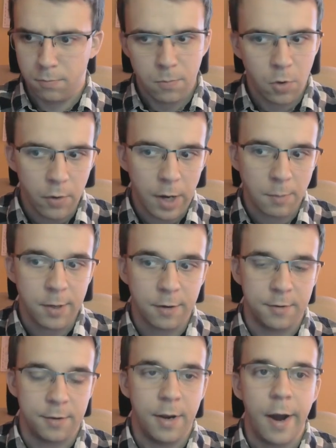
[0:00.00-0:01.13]
correct,
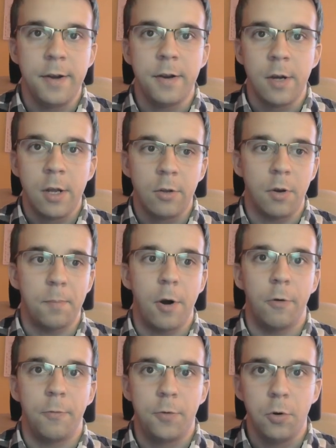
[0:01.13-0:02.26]
because 9 to the power
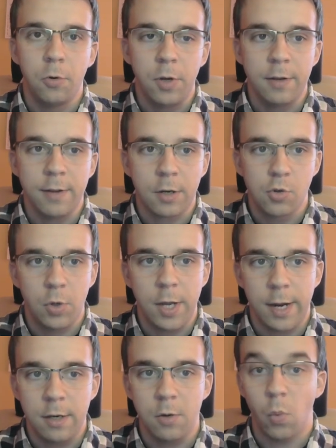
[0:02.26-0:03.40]
of 2 is actually
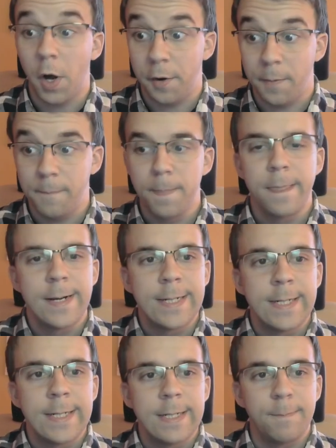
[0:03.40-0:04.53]
81.
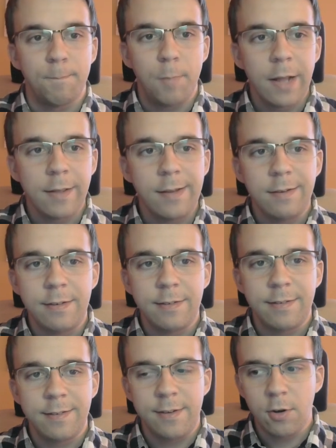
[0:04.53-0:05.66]
But this
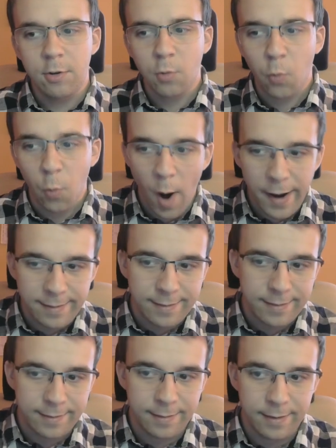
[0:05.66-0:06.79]
is not quite
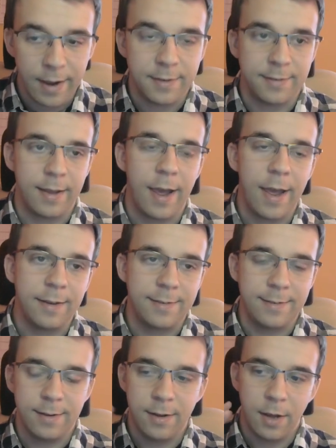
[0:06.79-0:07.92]
nice.
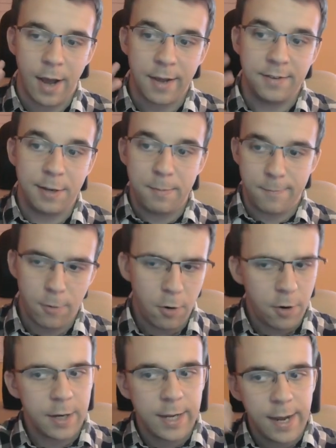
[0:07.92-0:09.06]
As I said
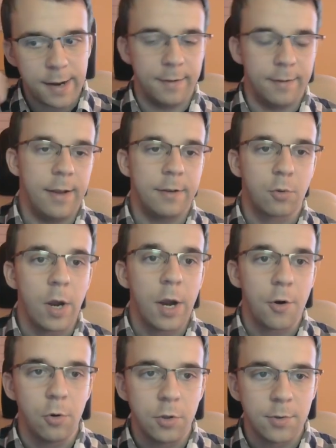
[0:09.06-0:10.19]
before, again, square
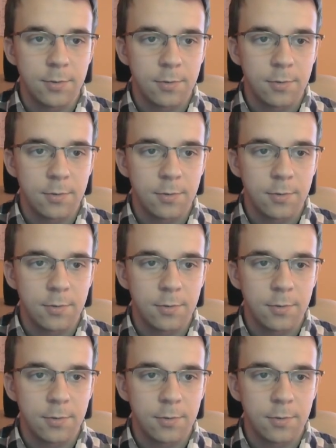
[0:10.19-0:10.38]
root,